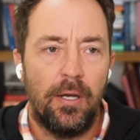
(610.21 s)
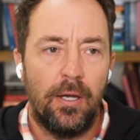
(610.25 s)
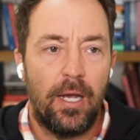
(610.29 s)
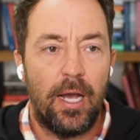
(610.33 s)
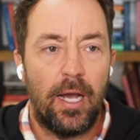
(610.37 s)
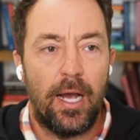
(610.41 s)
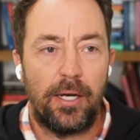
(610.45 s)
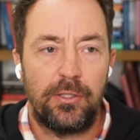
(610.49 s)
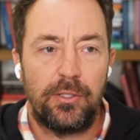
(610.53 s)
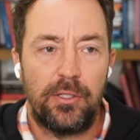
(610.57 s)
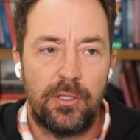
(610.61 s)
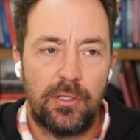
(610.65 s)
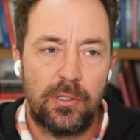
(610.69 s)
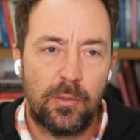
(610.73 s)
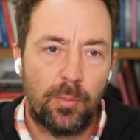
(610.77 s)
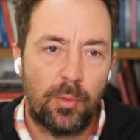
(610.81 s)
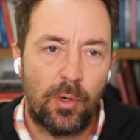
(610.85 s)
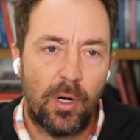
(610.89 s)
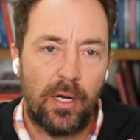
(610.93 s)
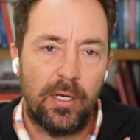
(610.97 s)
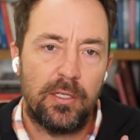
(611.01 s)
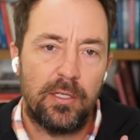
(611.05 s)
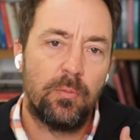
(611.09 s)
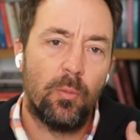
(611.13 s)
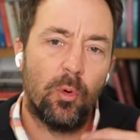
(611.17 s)
actually
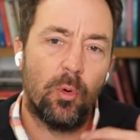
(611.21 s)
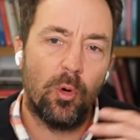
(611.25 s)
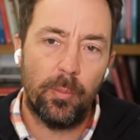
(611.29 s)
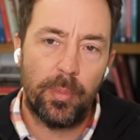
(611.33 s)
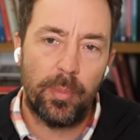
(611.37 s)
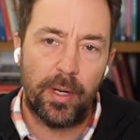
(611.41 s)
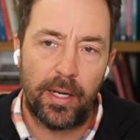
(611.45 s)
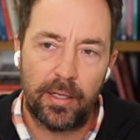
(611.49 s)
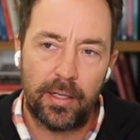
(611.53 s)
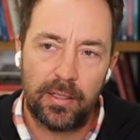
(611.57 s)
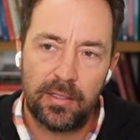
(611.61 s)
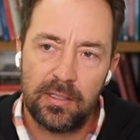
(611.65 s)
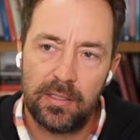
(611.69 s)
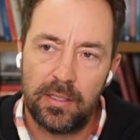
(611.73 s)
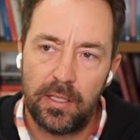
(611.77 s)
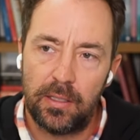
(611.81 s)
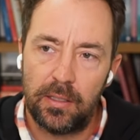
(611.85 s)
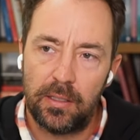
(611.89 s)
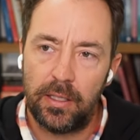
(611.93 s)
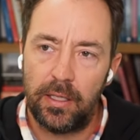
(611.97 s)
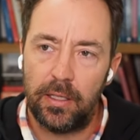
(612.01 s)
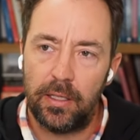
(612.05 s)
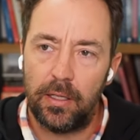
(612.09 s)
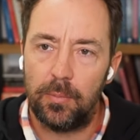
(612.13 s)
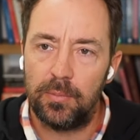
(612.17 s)
surprised more banks didn't
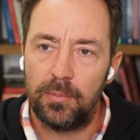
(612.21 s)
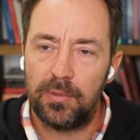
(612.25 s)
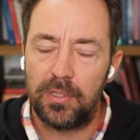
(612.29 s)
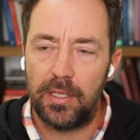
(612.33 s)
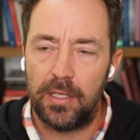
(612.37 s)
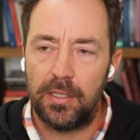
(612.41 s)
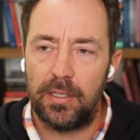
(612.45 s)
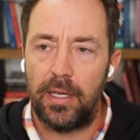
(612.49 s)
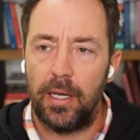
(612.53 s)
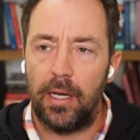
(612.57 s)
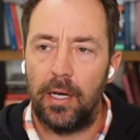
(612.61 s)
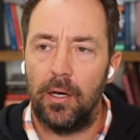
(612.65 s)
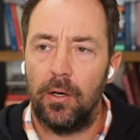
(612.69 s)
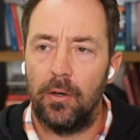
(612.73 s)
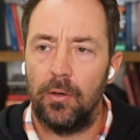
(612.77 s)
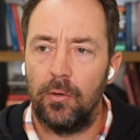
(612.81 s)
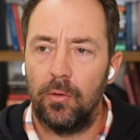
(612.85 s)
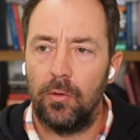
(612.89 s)
get upside down